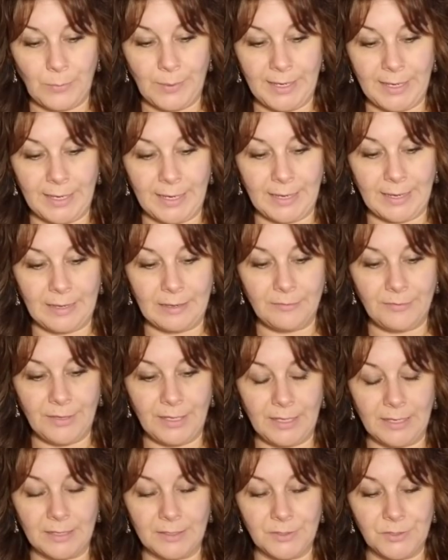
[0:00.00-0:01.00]
we have
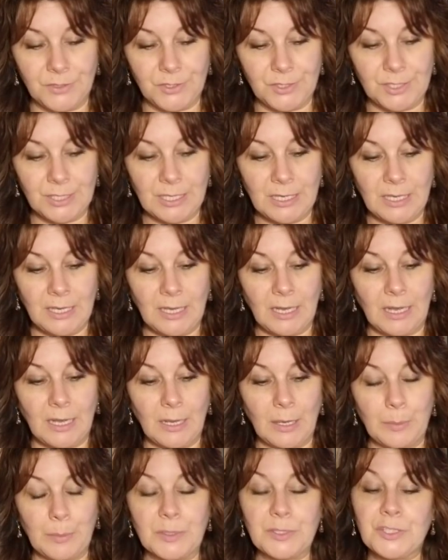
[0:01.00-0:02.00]
is
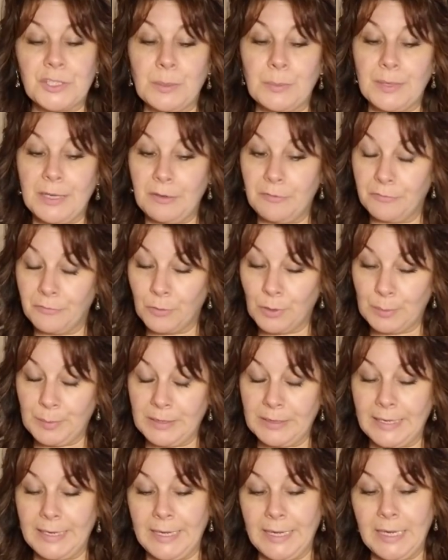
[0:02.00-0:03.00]
um, somebody
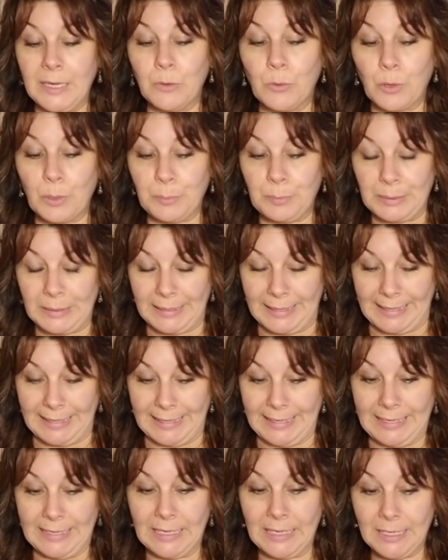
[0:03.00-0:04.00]
formulating or
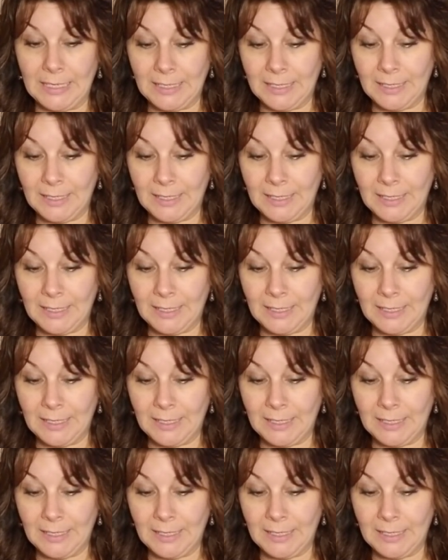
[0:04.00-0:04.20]
planning